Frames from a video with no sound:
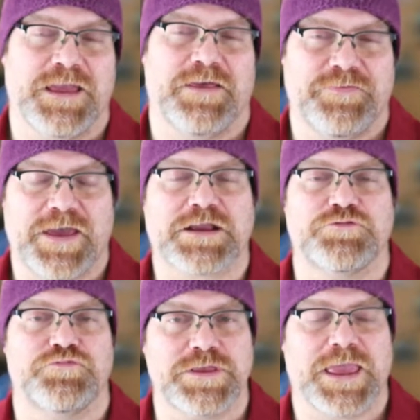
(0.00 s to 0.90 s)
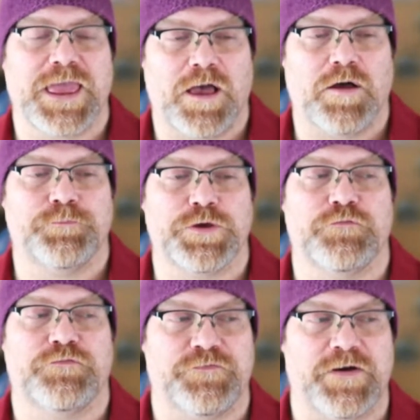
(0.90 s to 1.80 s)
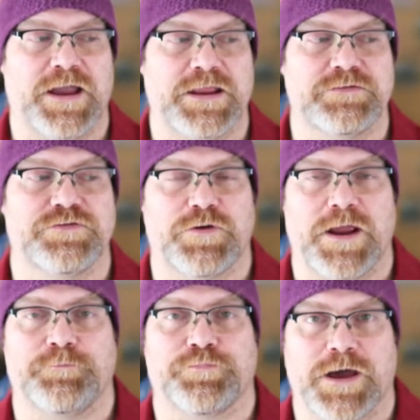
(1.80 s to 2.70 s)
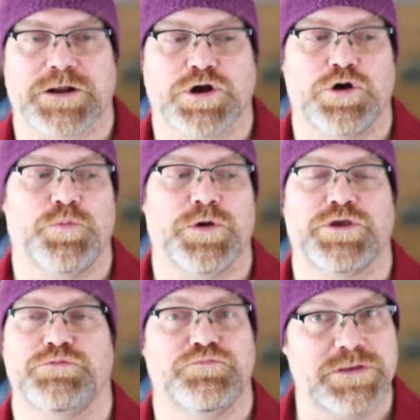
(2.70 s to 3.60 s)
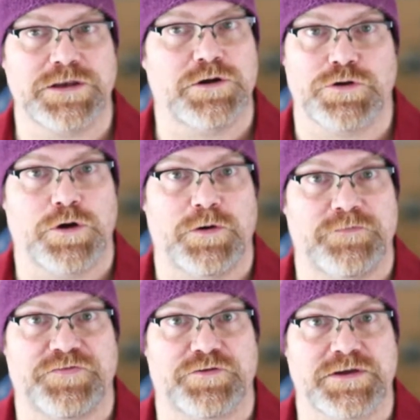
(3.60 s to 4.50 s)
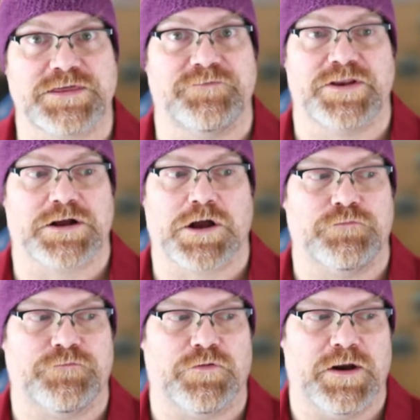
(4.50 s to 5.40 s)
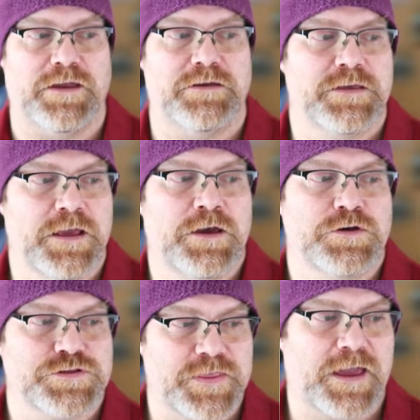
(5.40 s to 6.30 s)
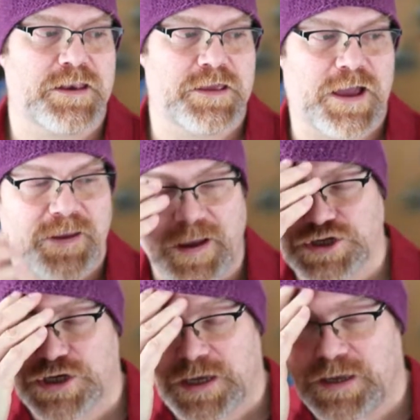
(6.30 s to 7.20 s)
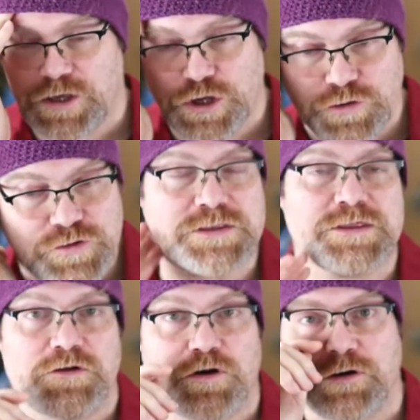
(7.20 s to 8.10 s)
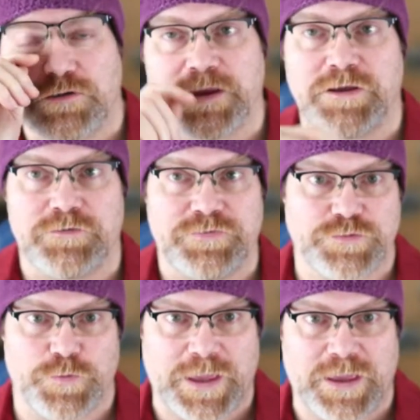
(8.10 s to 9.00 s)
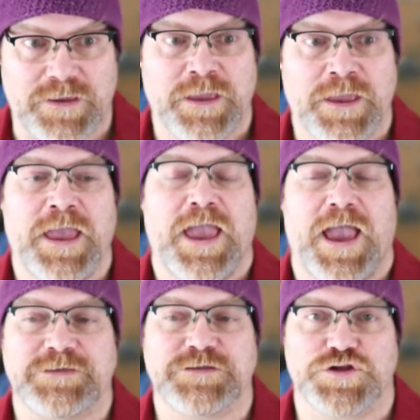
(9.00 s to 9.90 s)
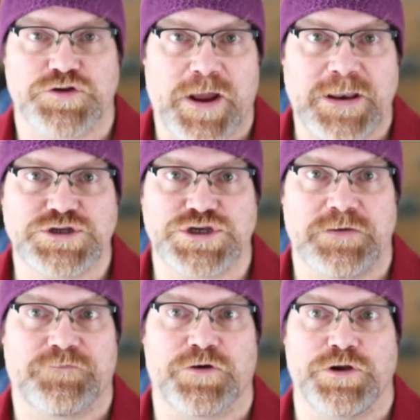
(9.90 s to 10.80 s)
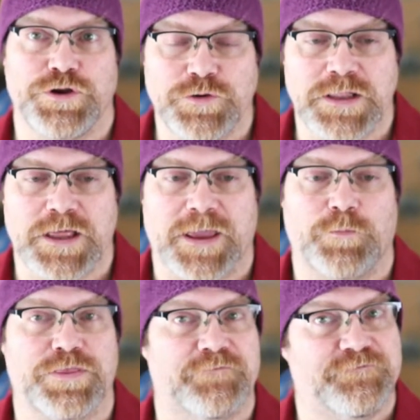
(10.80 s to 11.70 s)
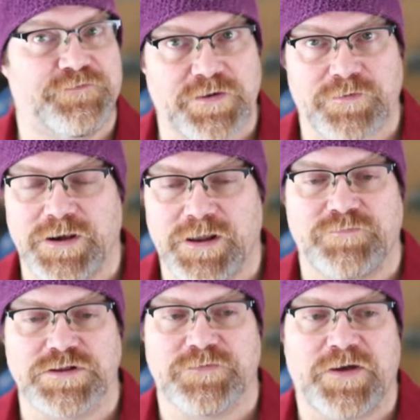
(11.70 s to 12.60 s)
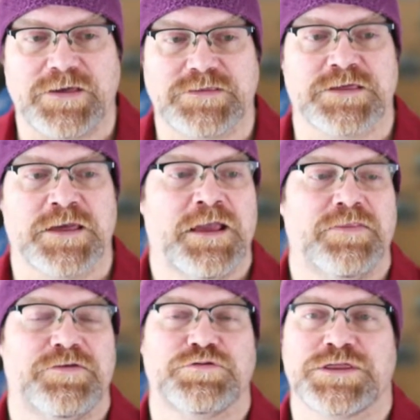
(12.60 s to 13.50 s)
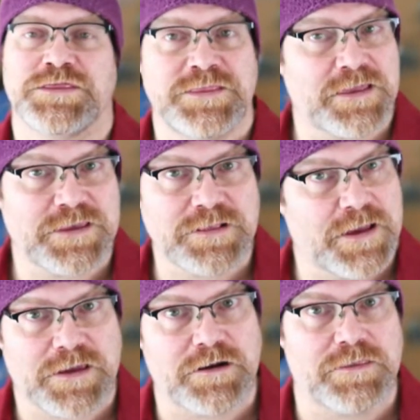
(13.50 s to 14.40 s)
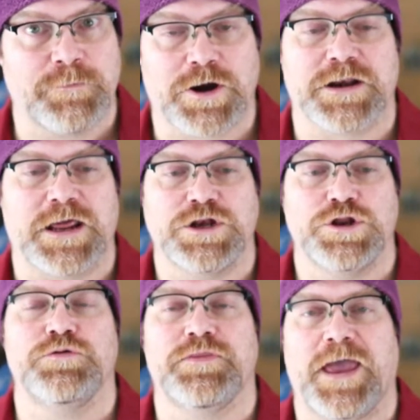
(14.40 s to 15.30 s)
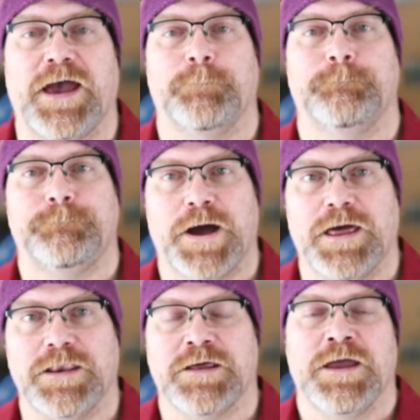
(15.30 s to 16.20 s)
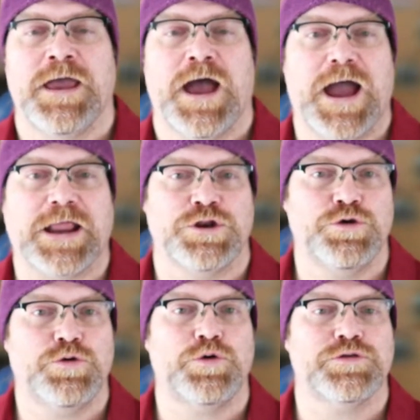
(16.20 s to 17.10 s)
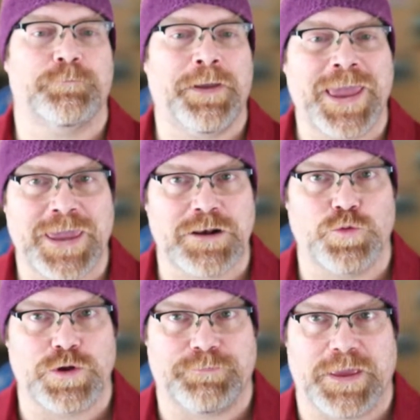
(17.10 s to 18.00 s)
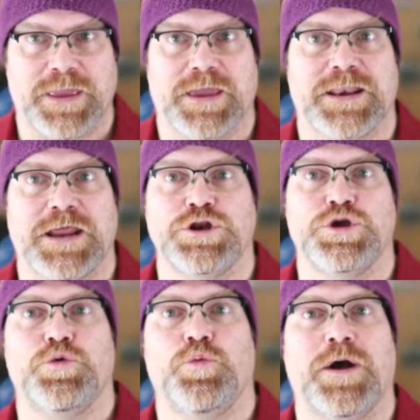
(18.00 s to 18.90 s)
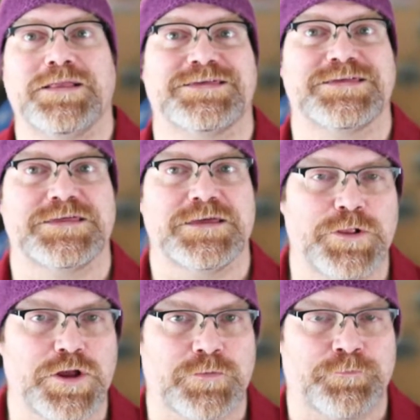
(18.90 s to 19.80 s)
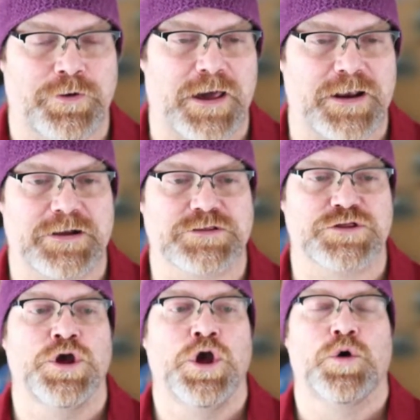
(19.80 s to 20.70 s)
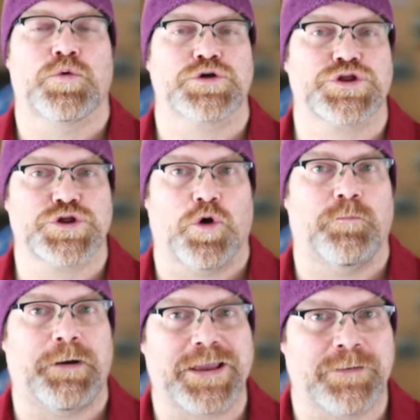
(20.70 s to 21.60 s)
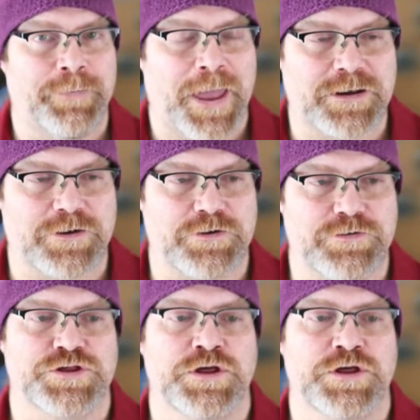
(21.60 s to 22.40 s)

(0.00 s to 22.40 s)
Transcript: that can really help you find the right product code when you really don't know if there is even a code for it. So that I actually used earlier this week as a strategy for a new client with a very novel device. There was nothing like it on the market. I knew that, but I knew who the panel would be, and I knew what similar products were sold by competitors.